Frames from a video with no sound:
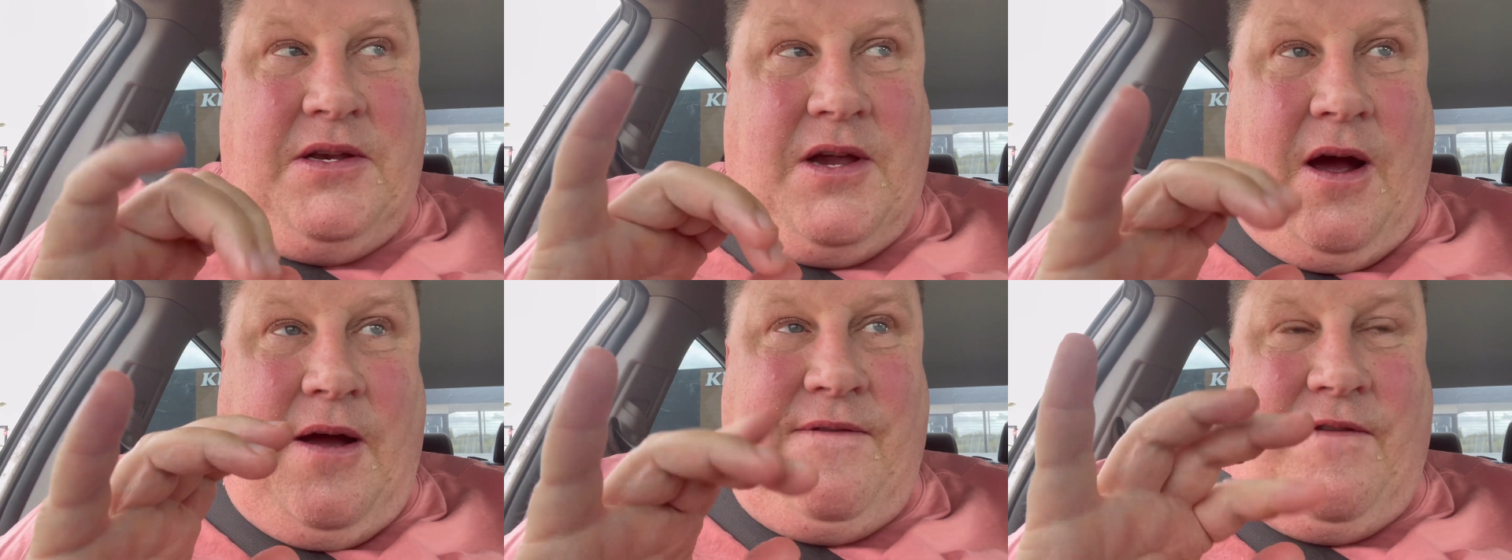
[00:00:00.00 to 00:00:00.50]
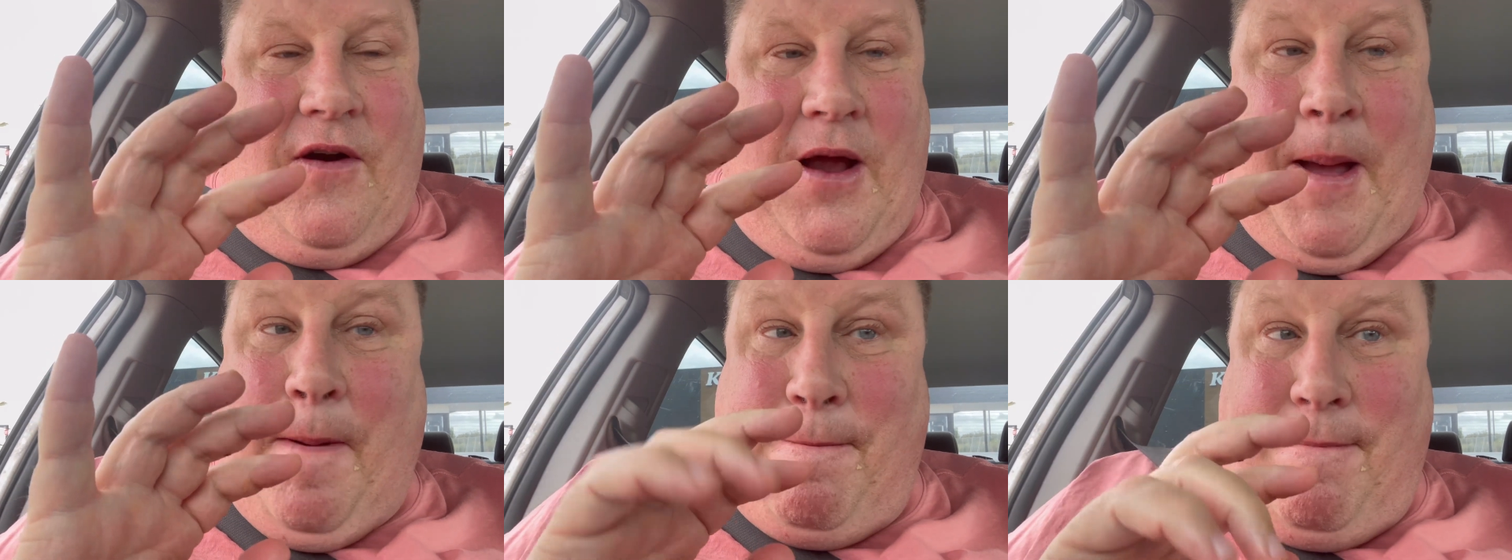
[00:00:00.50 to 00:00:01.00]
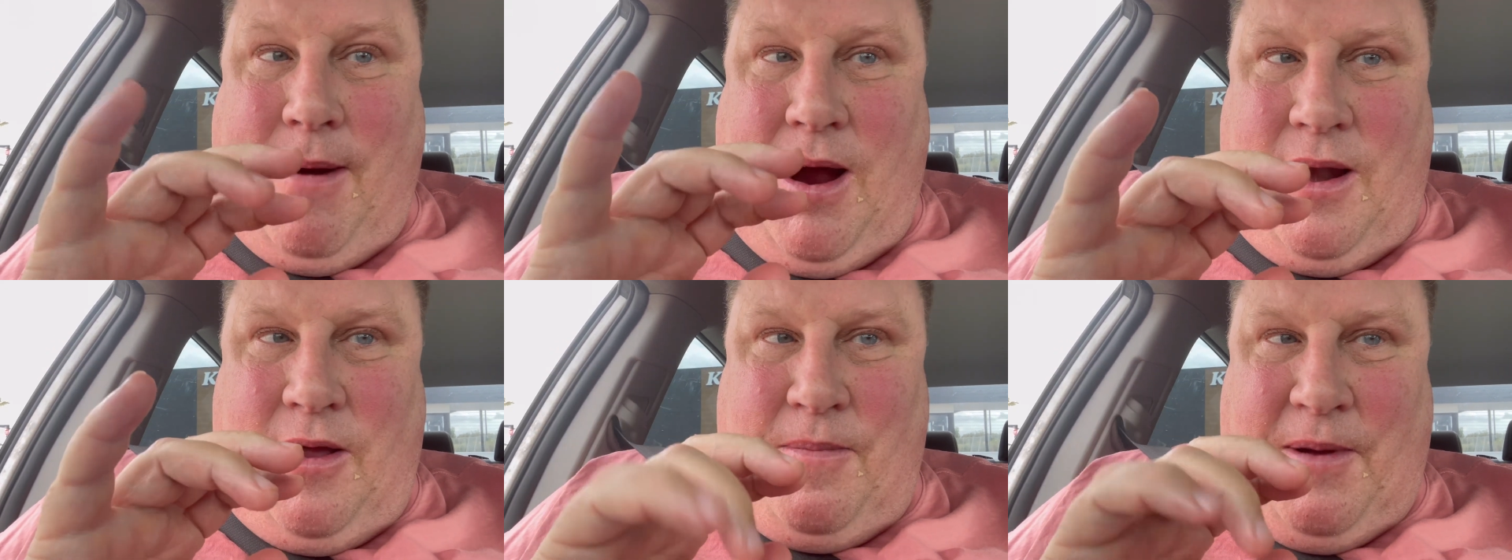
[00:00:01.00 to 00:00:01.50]
Time for a
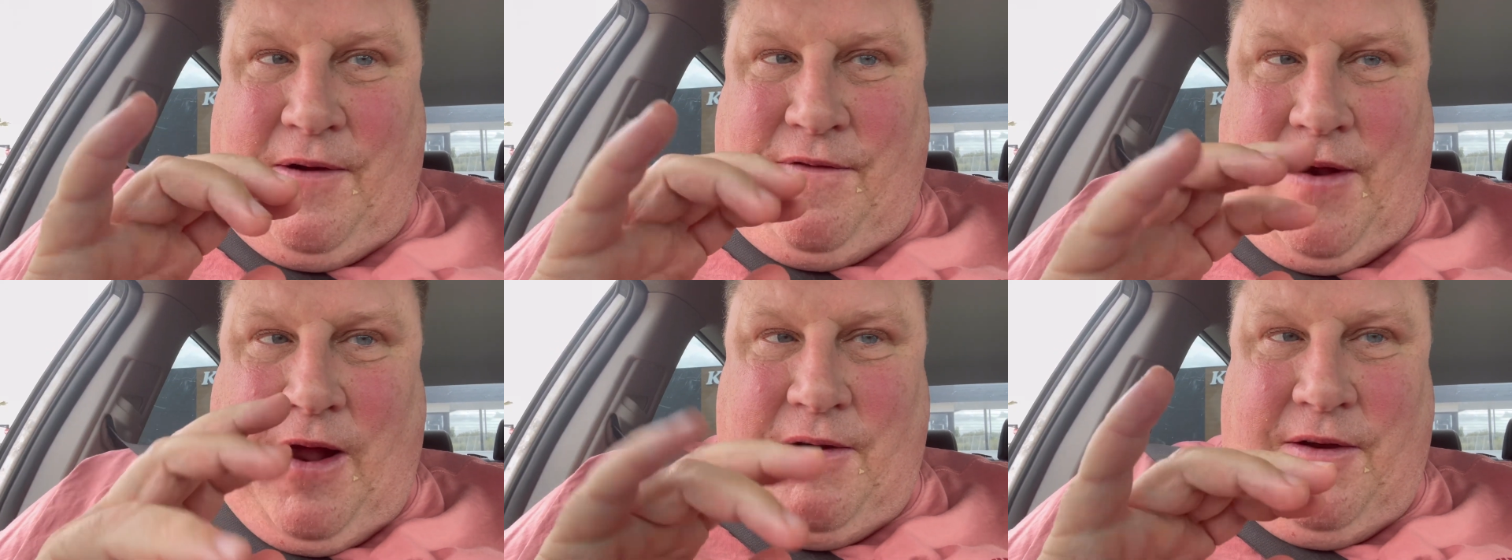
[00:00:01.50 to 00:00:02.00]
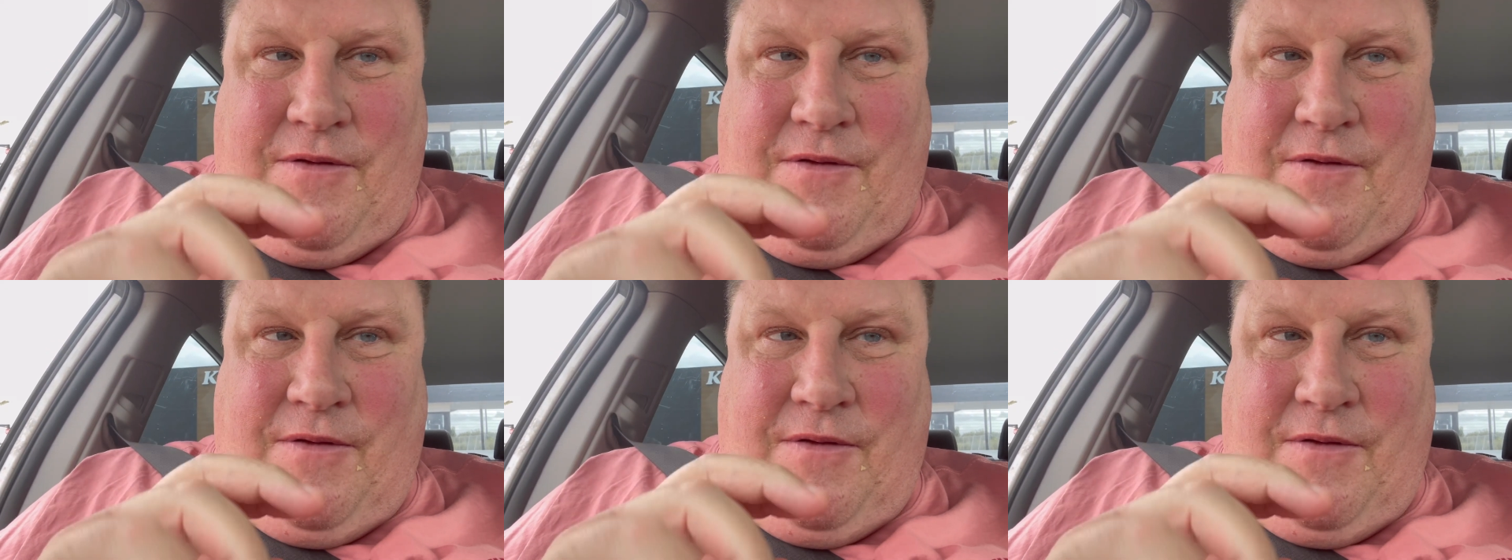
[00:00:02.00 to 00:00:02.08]
Milo McFlurry